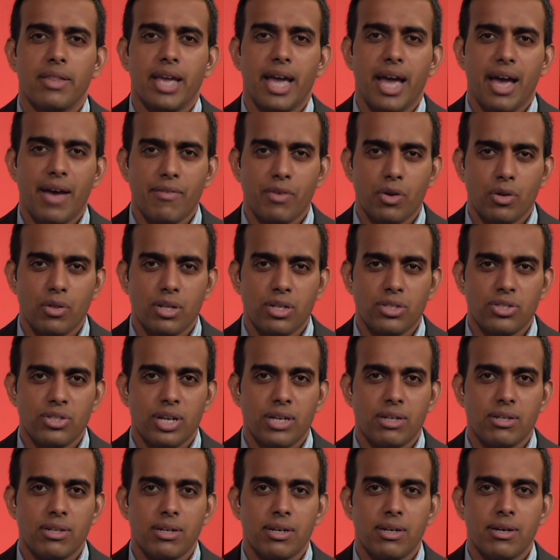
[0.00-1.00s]
They have it on the
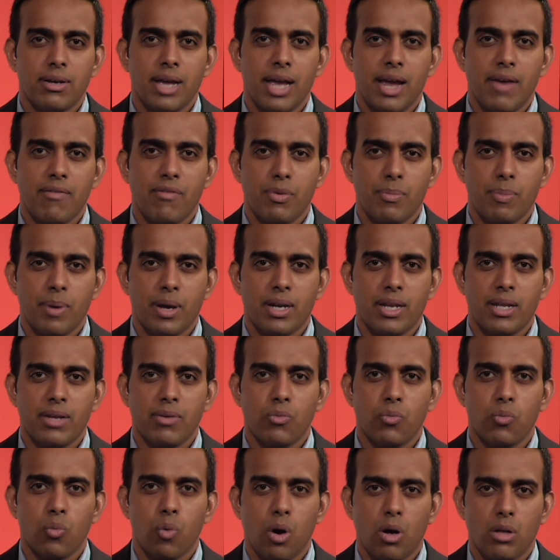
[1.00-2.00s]
agenda. Everybody
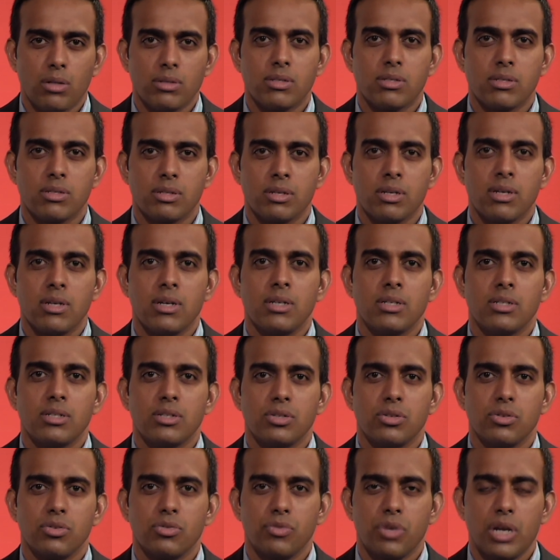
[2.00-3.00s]
wants
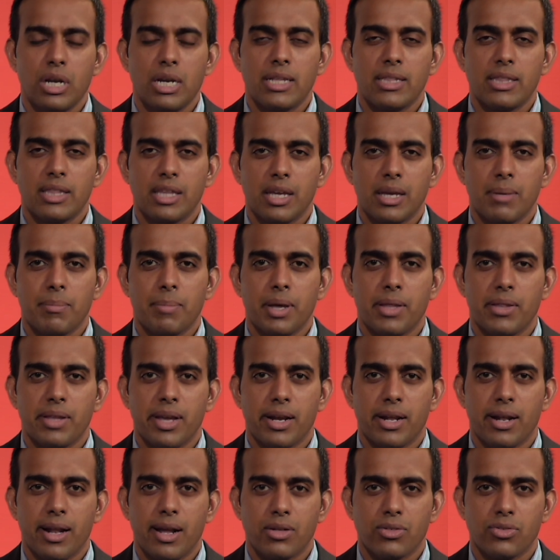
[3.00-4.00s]
to really think about
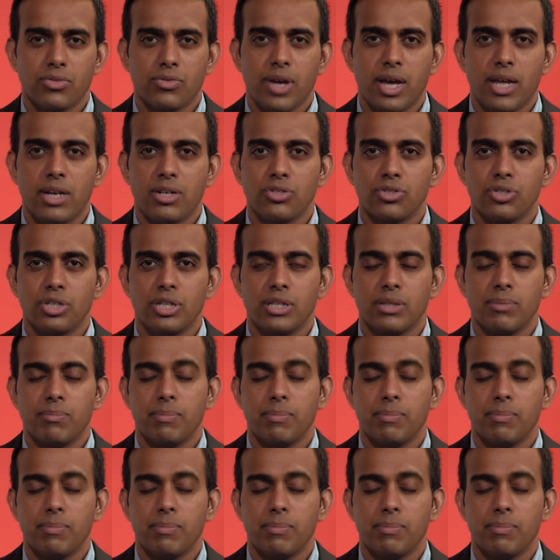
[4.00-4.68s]
their cloud strategy.